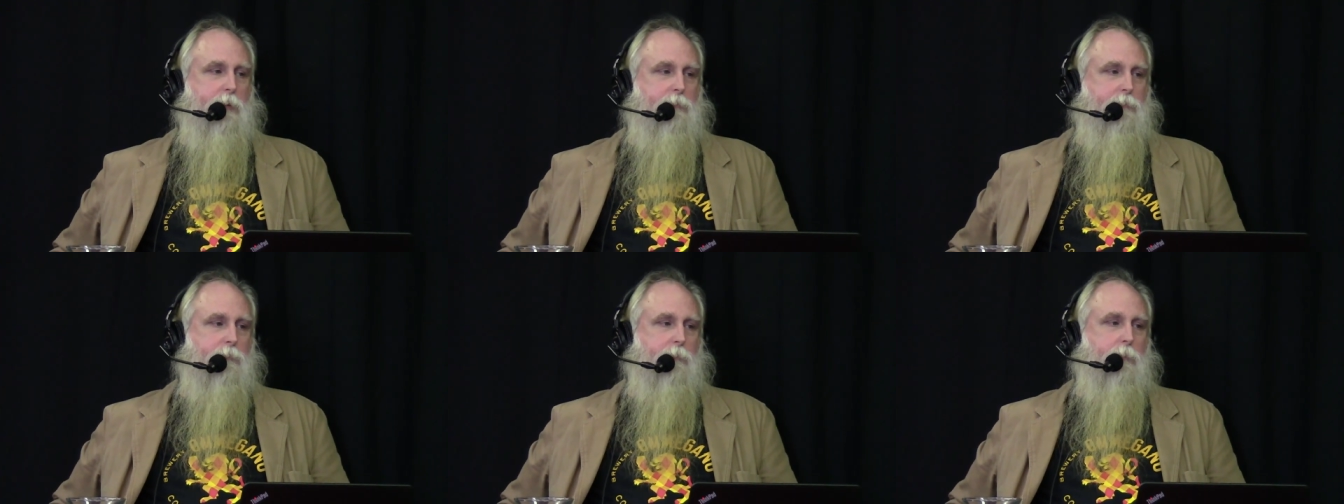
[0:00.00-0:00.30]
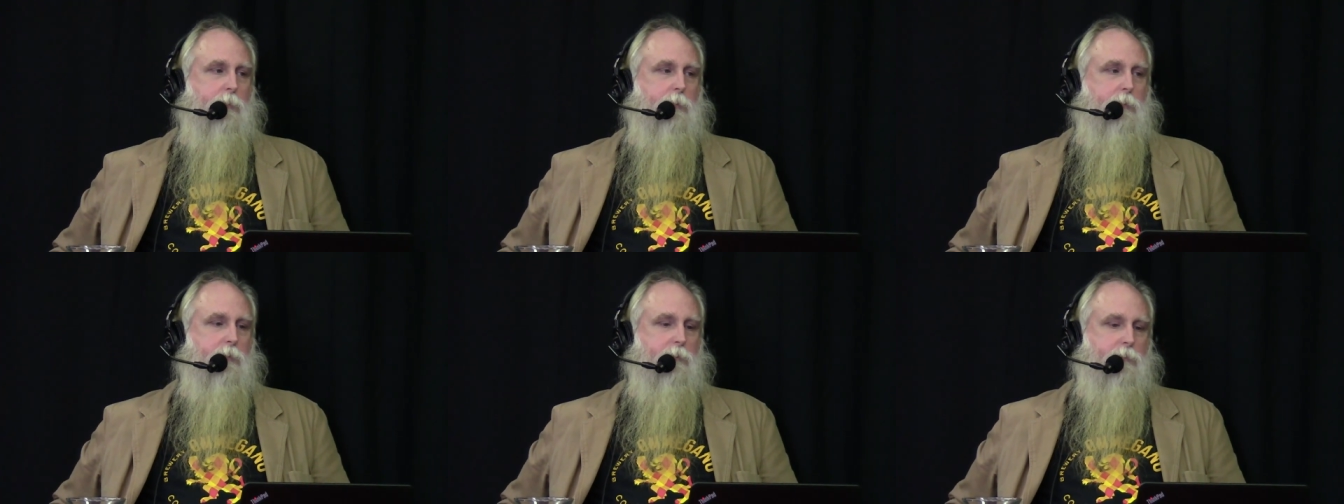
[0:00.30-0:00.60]

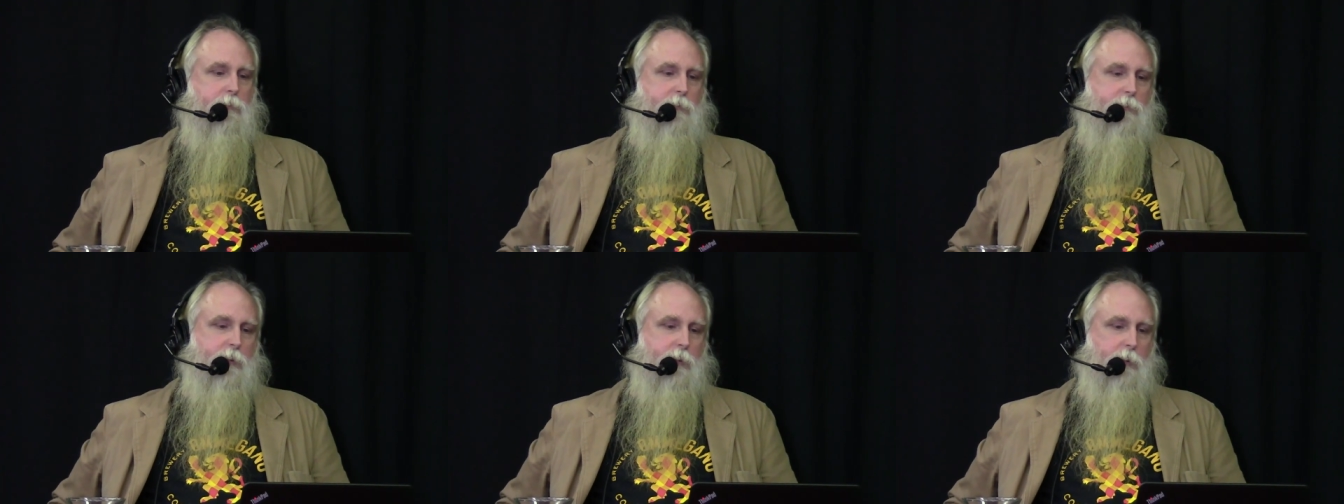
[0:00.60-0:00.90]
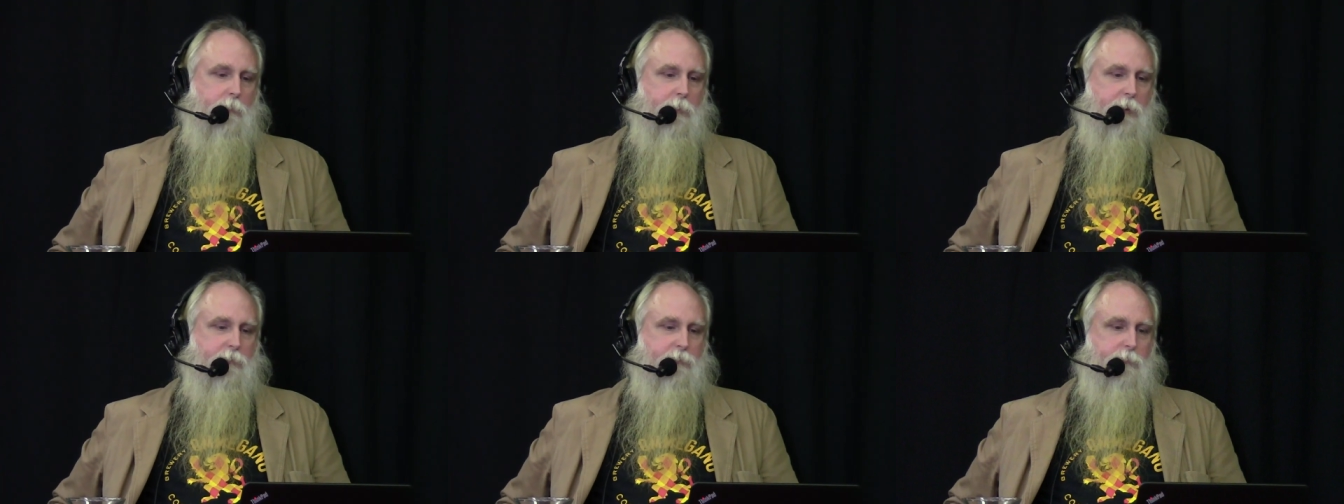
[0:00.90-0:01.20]
screwed and just did
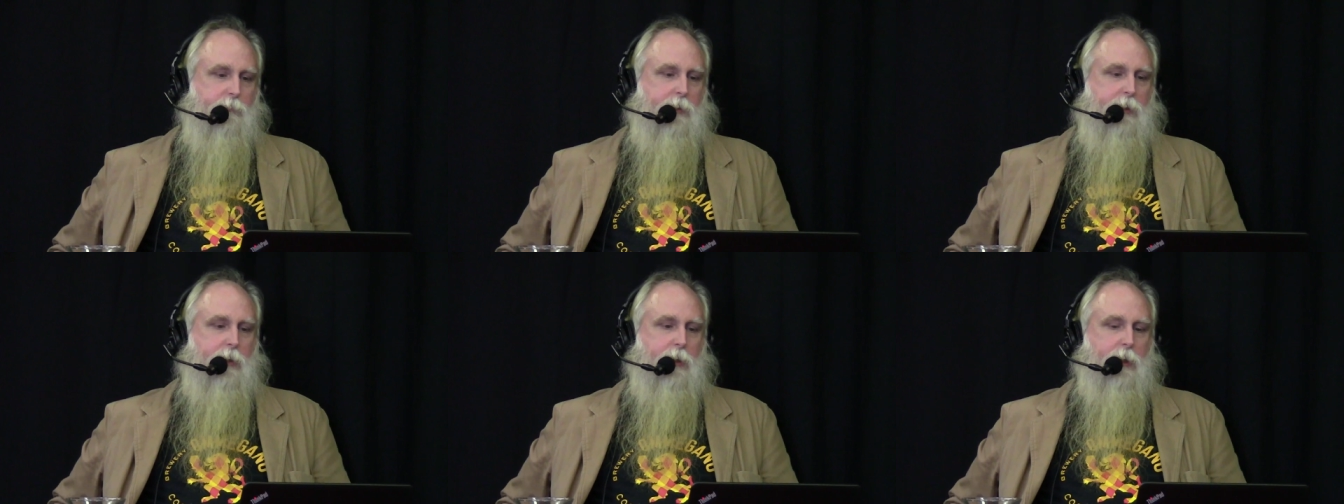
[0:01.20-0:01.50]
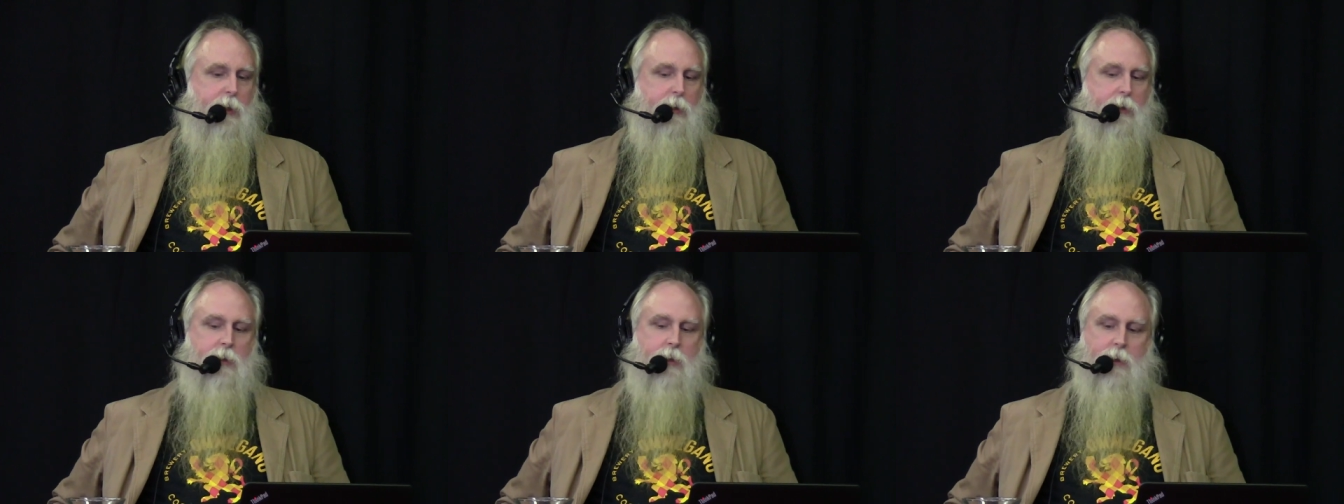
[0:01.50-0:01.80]
the best we
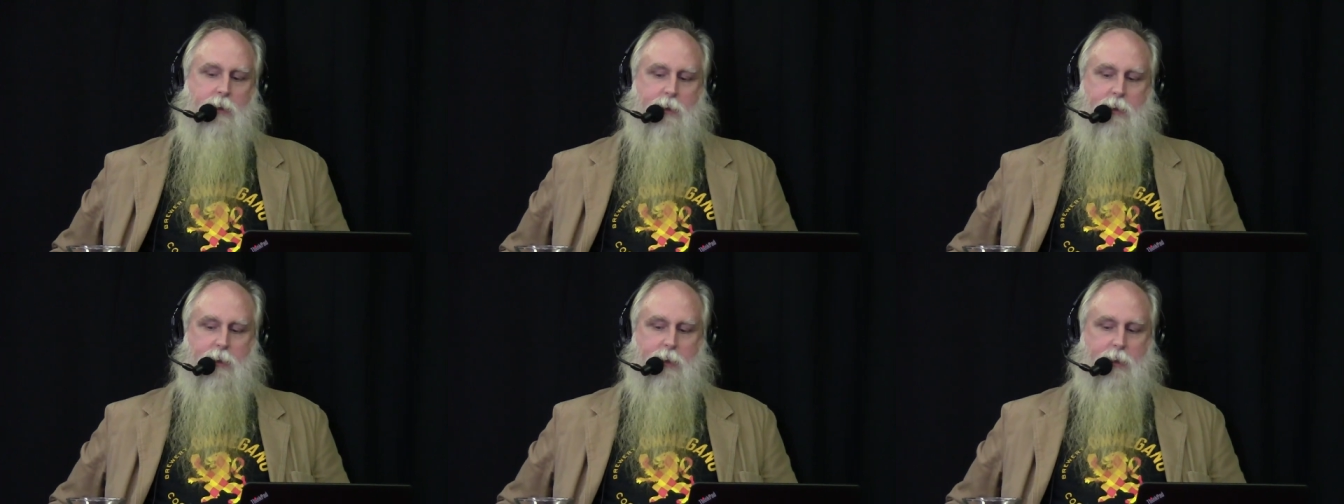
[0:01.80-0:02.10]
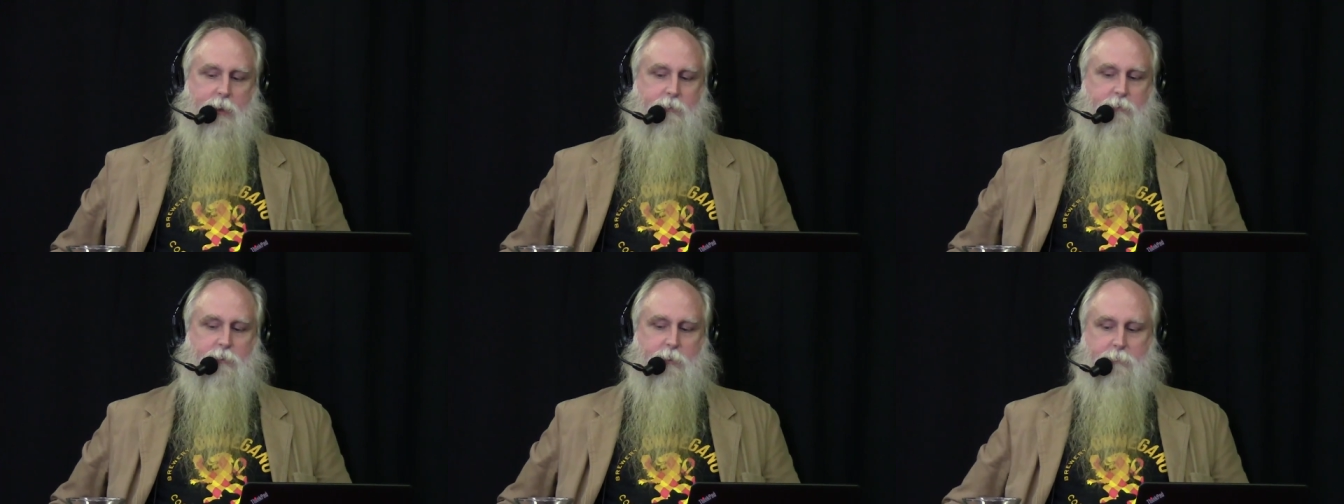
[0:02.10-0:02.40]
can and
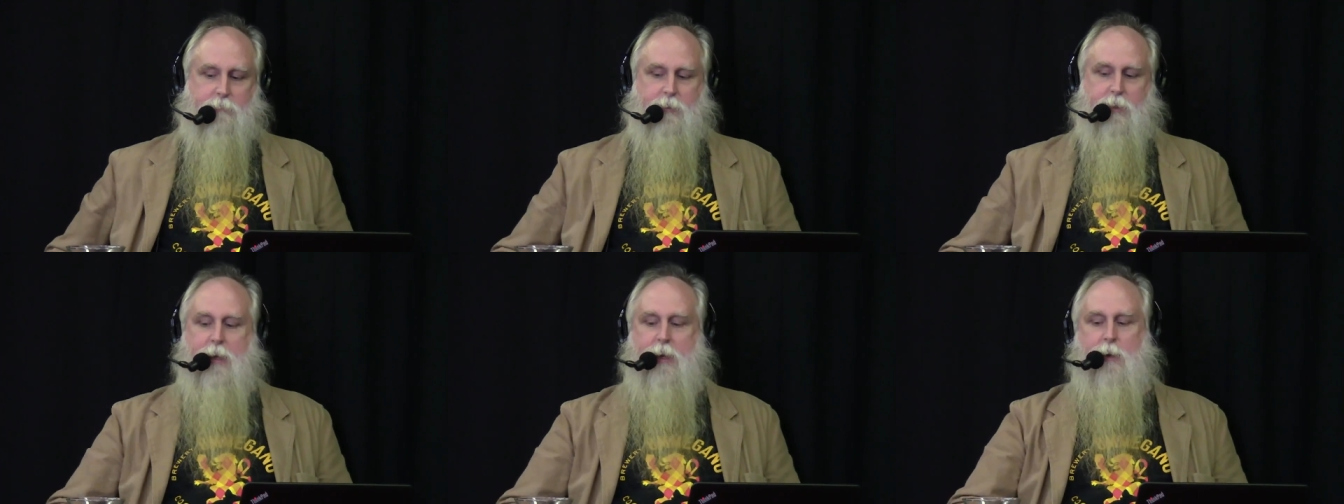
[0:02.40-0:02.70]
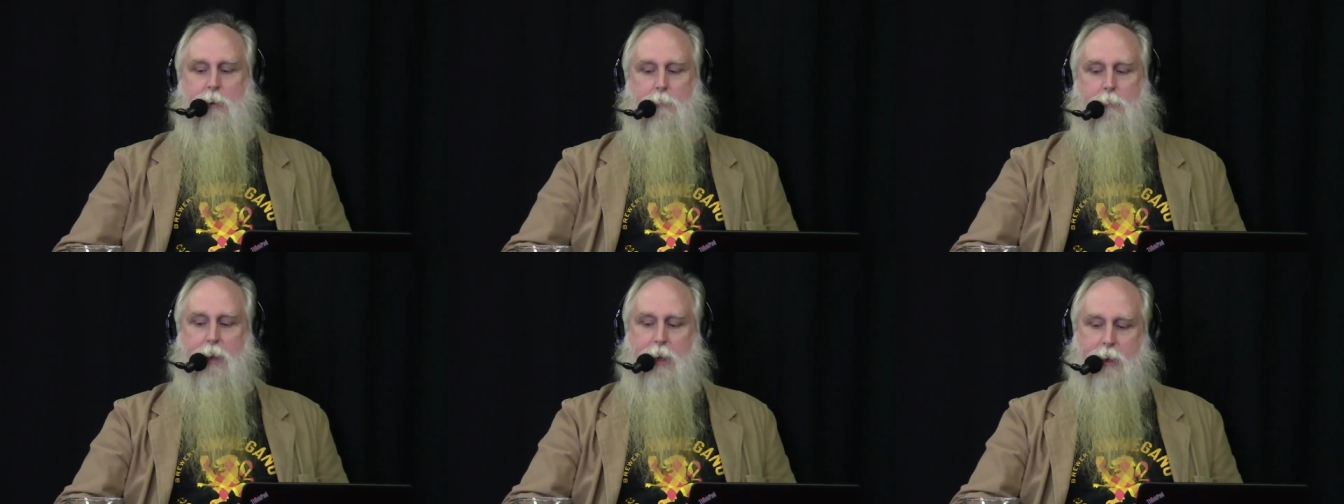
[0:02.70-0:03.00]
accepted
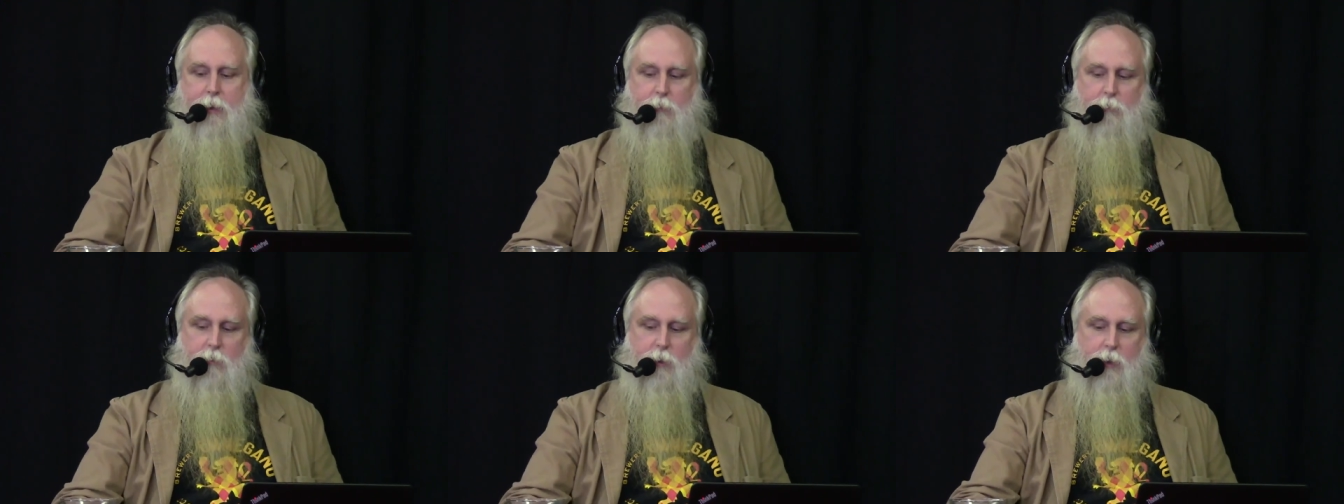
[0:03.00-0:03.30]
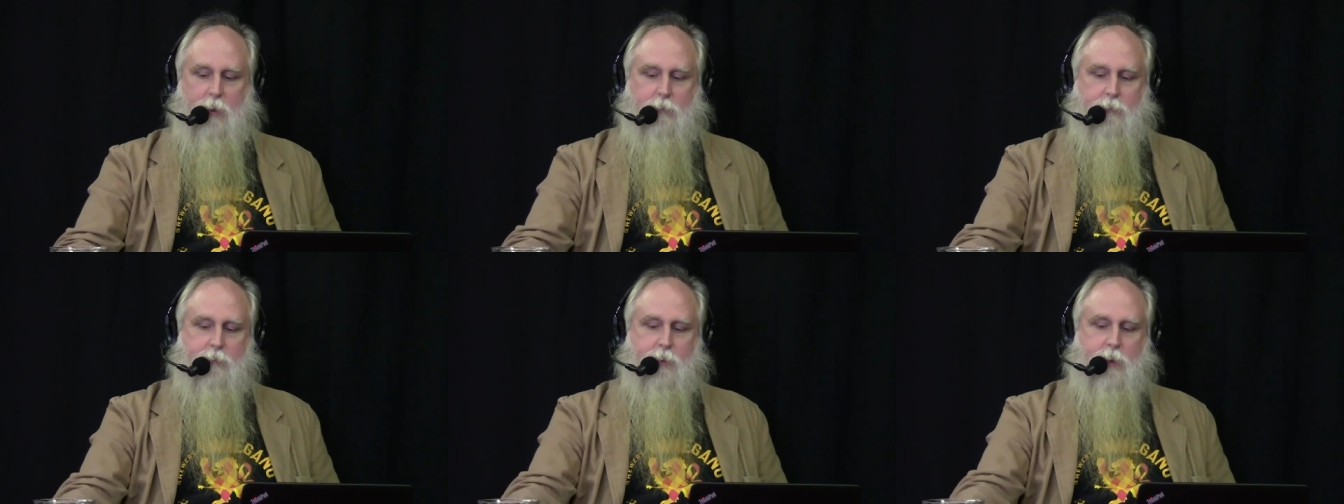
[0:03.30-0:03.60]
how bad it was.